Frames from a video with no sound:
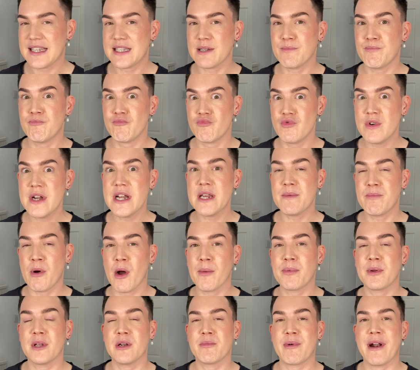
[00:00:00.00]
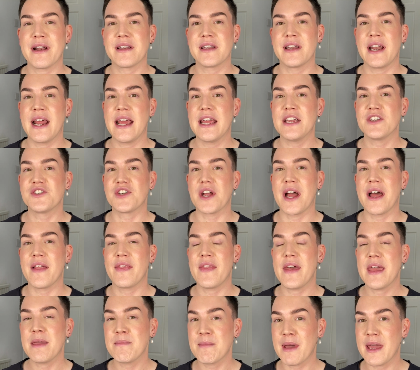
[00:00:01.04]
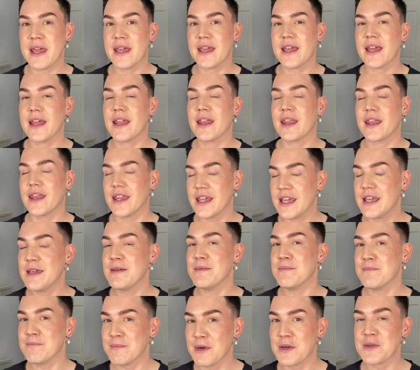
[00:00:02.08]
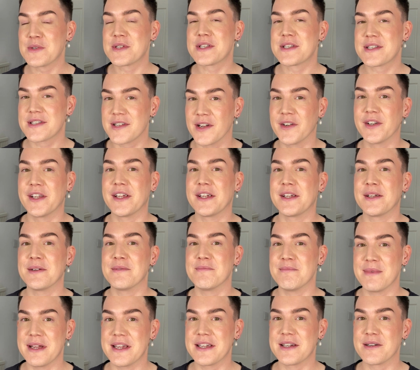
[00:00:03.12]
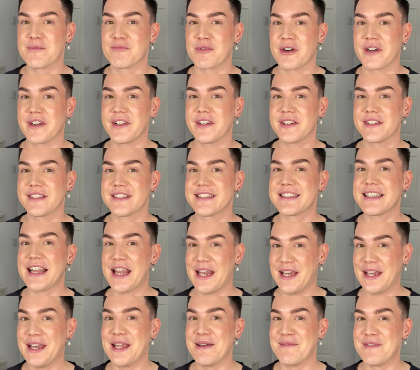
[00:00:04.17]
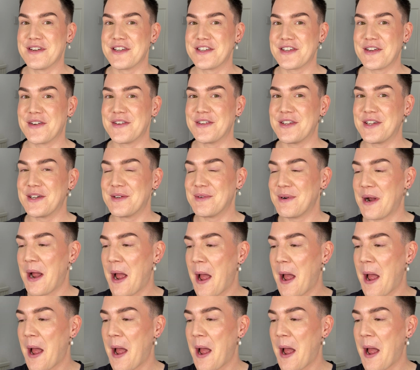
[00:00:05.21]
really popular brand in Asia and they make the most stunning makeup products. Let me show you.